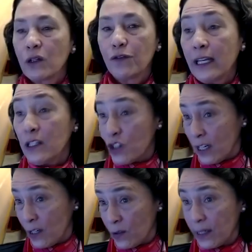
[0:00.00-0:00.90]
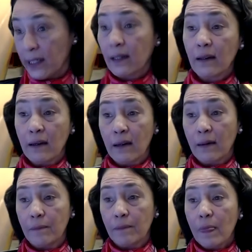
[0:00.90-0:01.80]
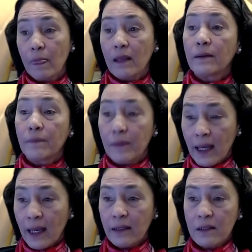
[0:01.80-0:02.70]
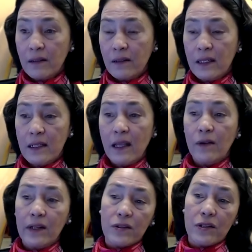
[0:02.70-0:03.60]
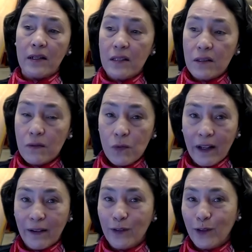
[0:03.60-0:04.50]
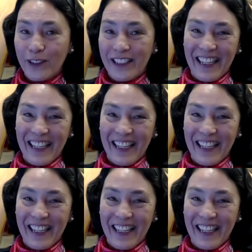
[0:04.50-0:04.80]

for engineering. Um, and the Accelerator Sciences as well, of course.